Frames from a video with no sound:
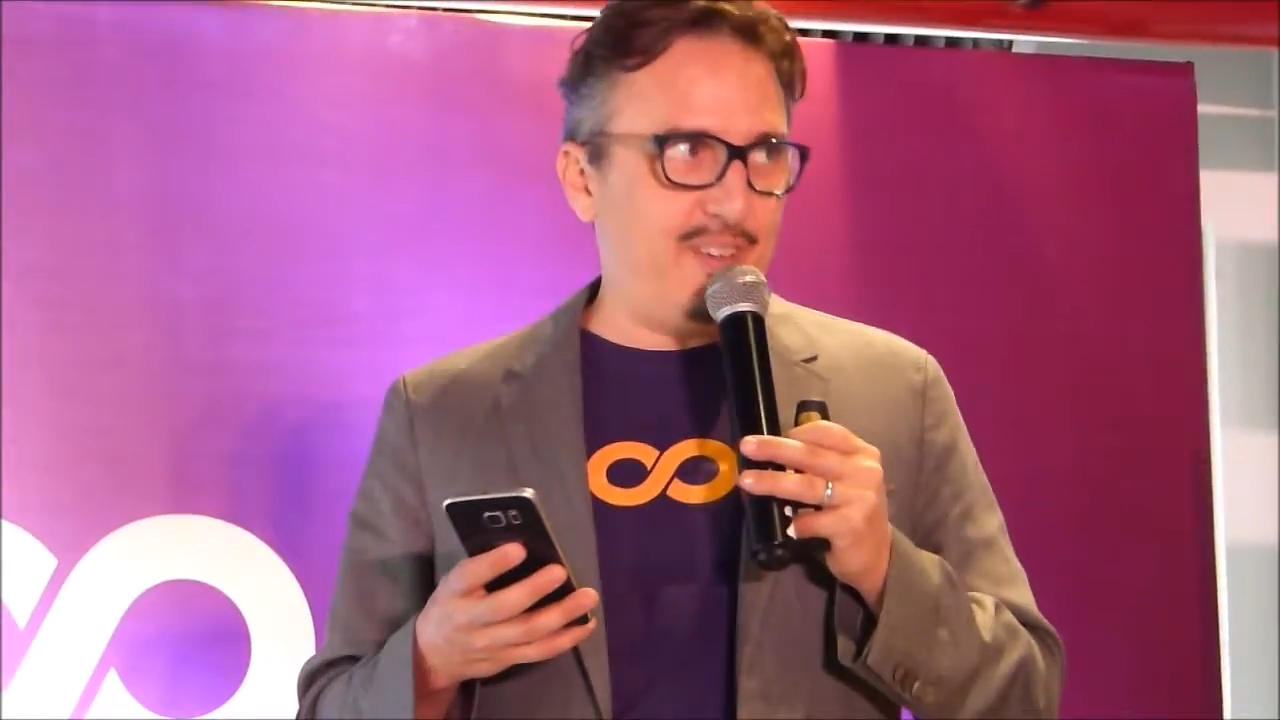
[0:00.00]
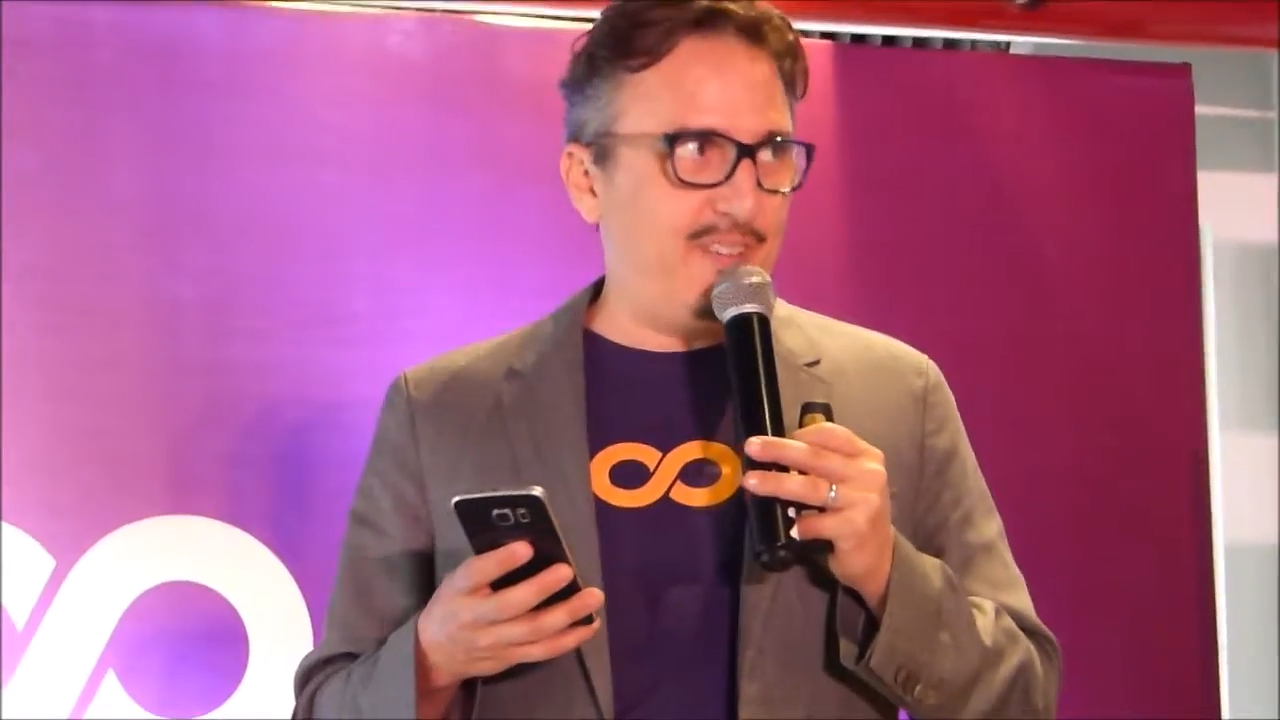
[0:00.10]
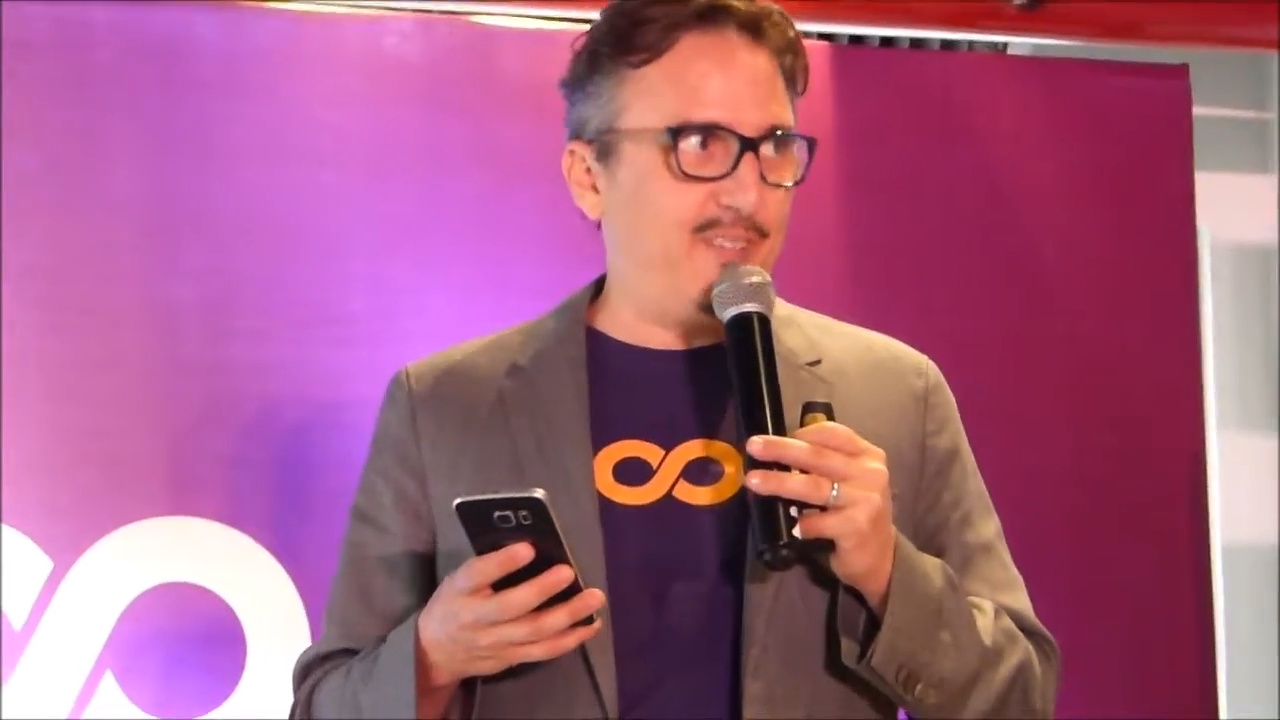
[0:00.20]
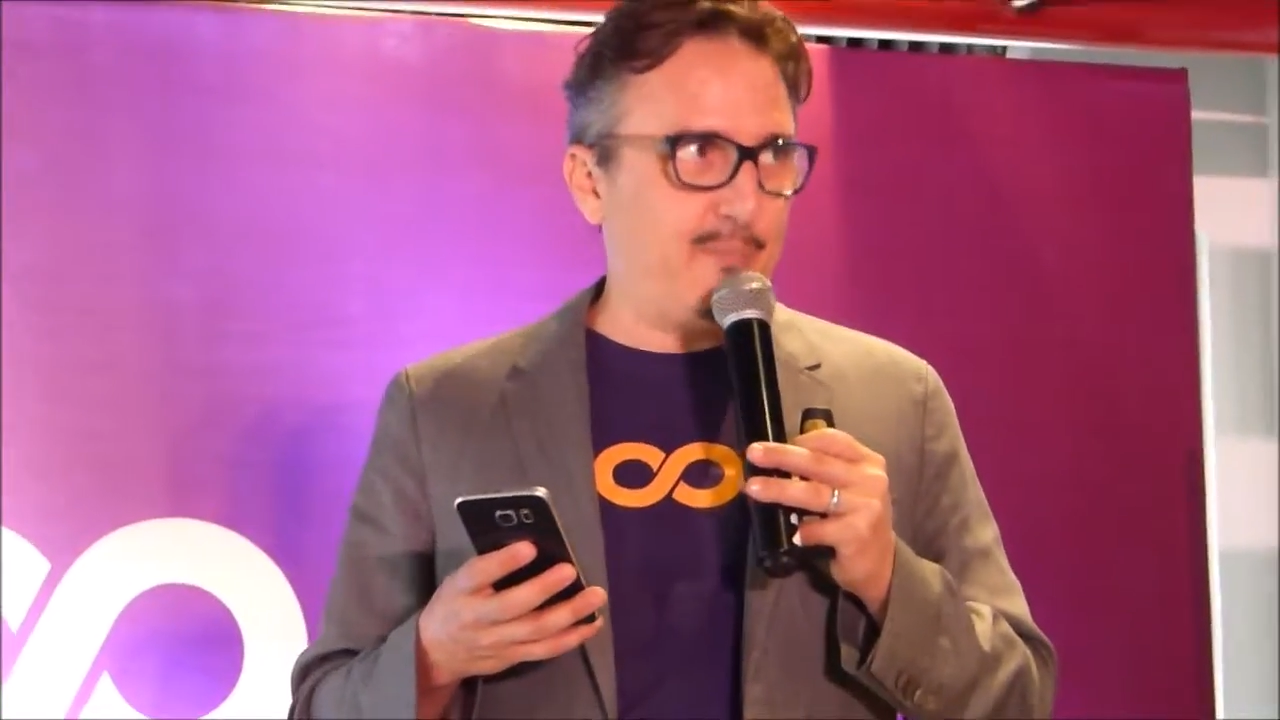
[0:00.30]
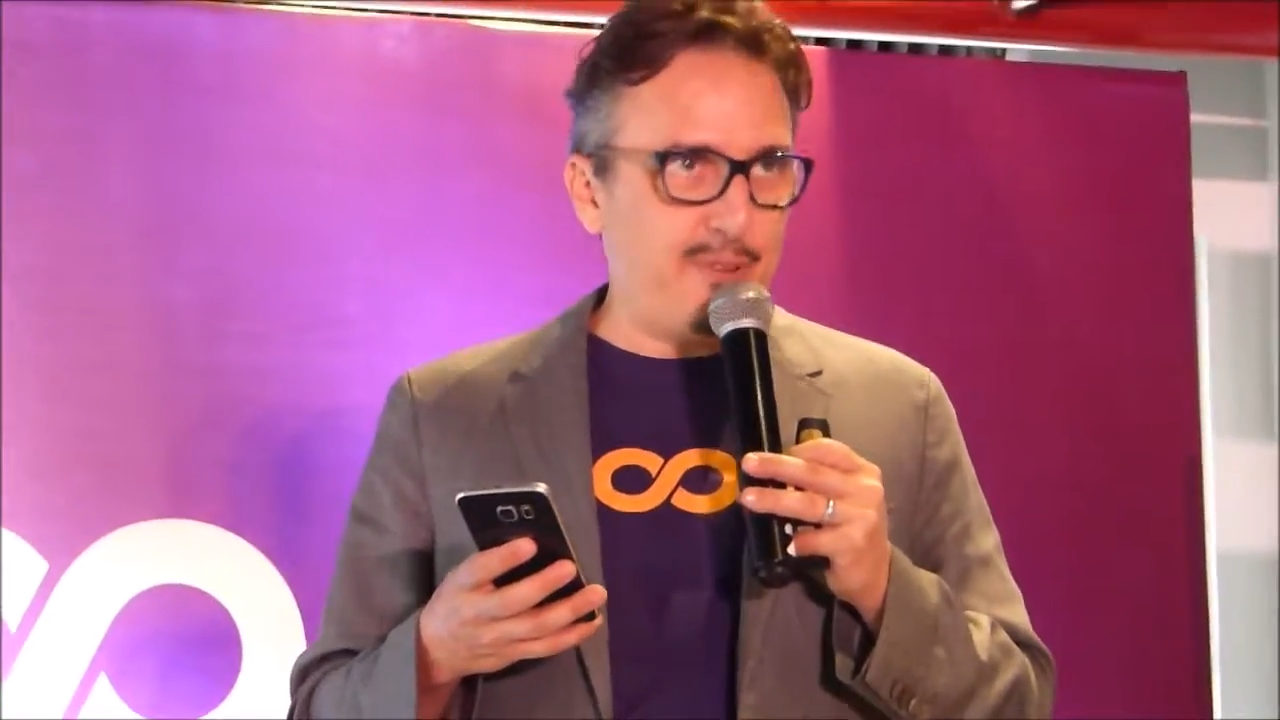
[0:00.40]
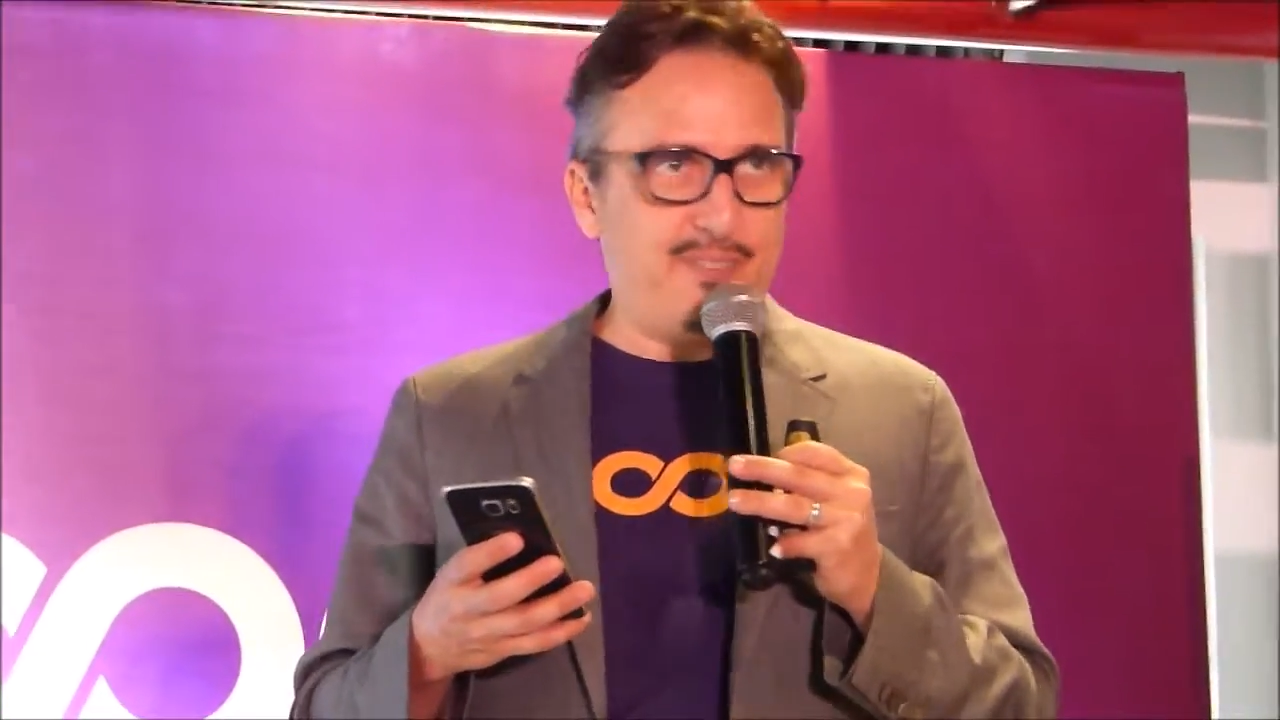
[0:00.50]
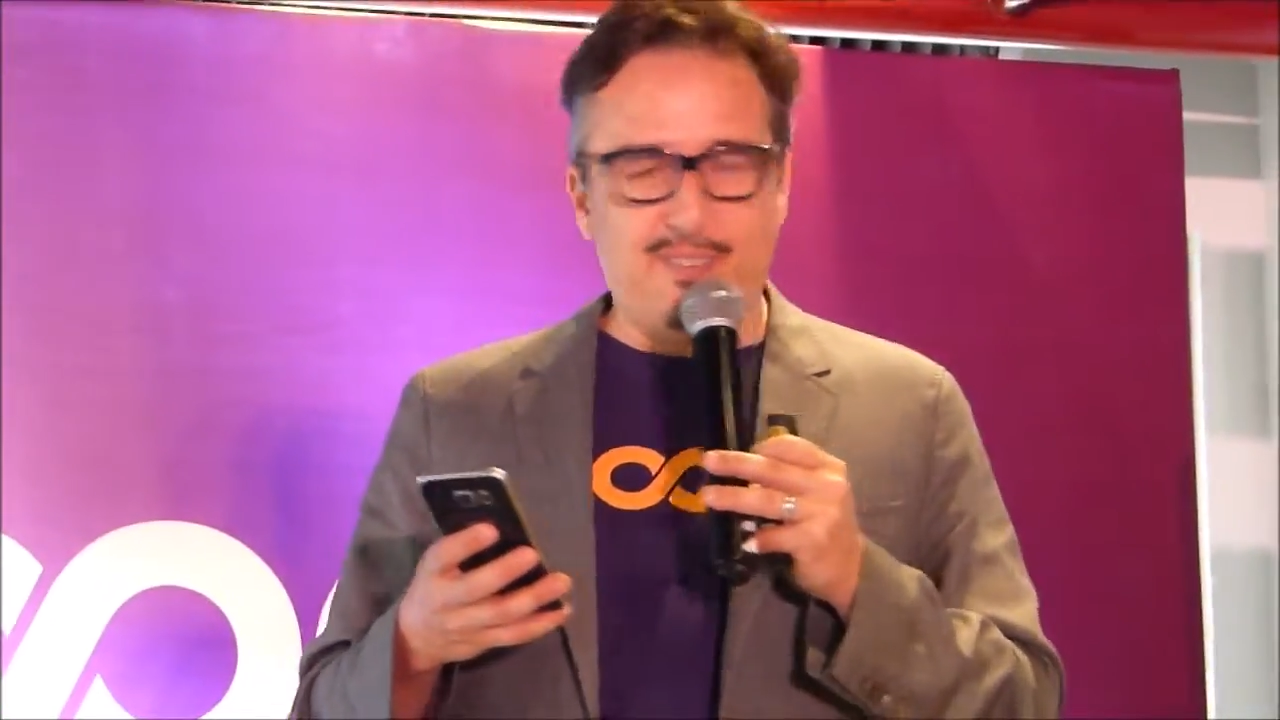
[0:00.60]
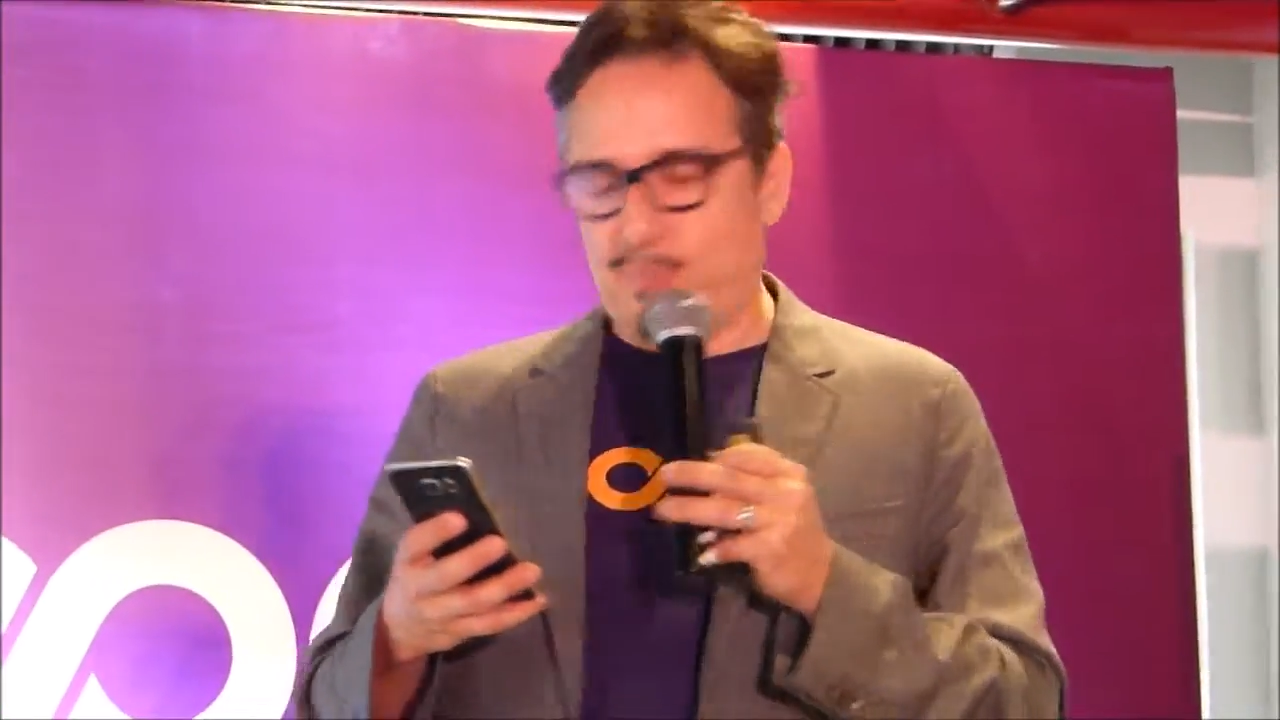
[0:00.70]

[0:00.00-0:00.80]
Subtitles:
is The Princess